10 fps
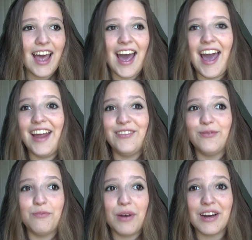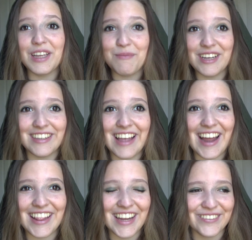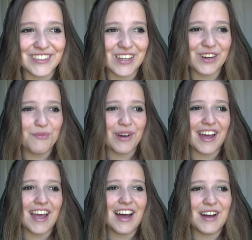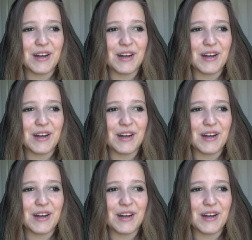apparently missed that in the episode, but